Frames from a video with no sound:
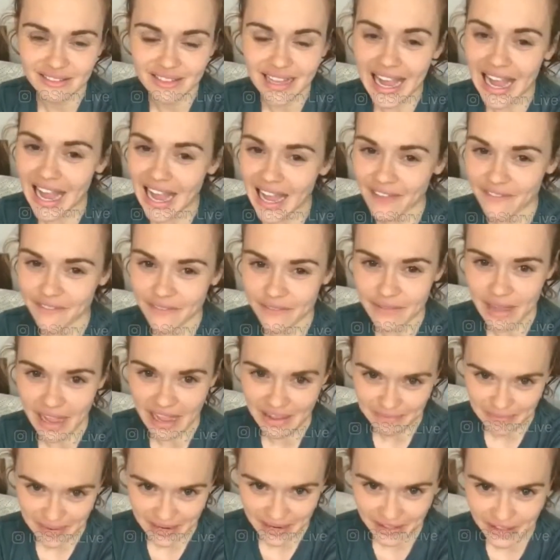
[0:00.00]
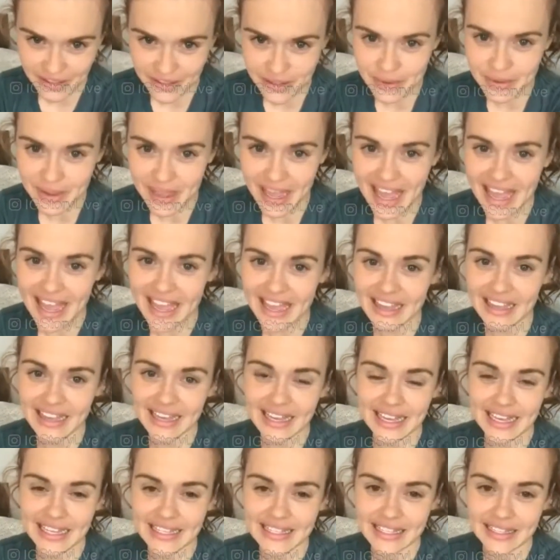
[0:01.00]
I've been to the UK.
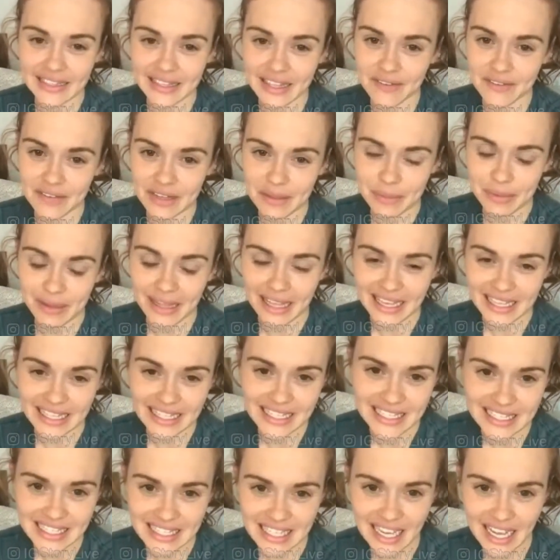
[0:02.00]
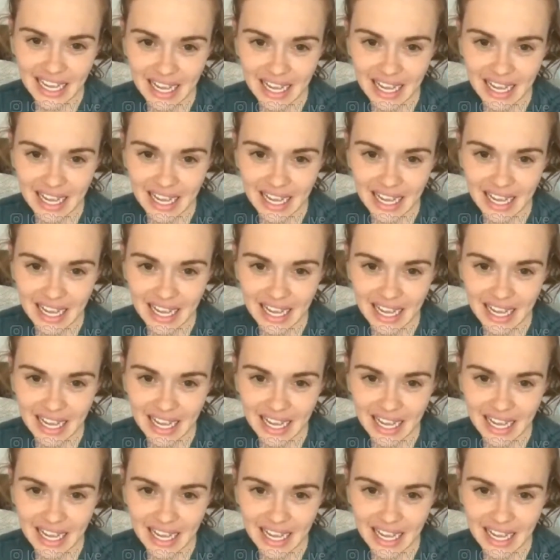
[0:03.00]
It's a lovely place.